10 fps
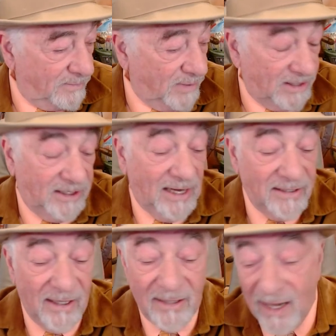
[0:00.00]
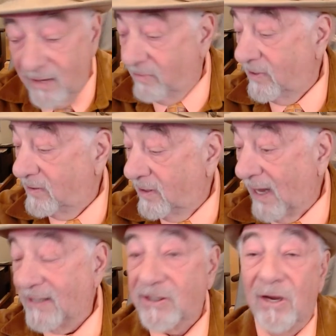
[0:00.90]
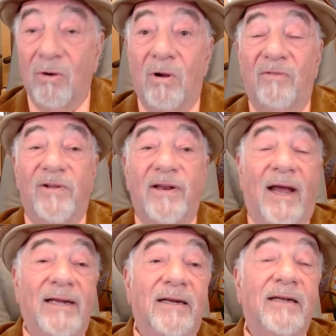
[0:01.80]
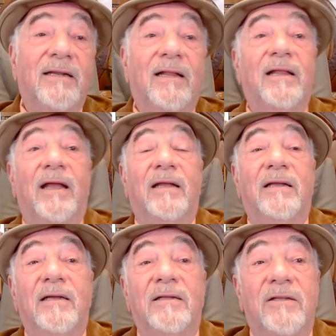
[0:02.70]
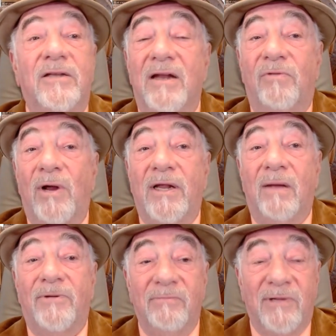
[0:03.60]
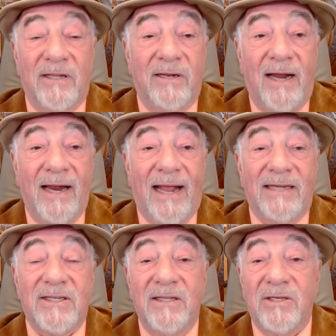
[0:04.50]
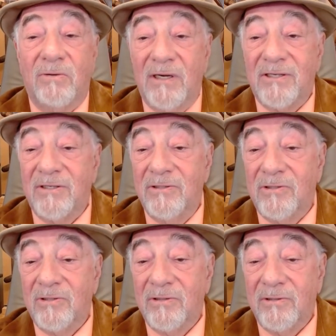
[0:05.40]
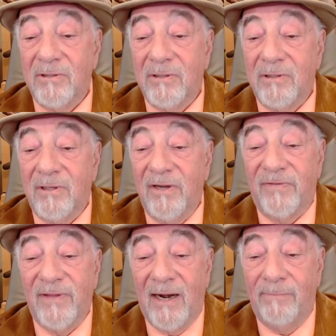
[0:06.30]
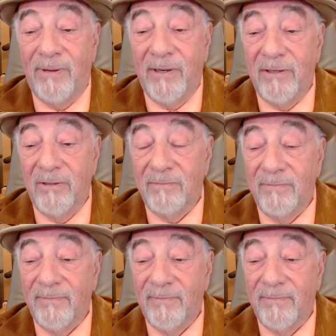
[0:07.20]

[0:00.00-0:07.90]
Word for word: But at the end of the day, when the lights go off at night, do you never wake up in the middle of the night to ask these questions? If not, I pity you.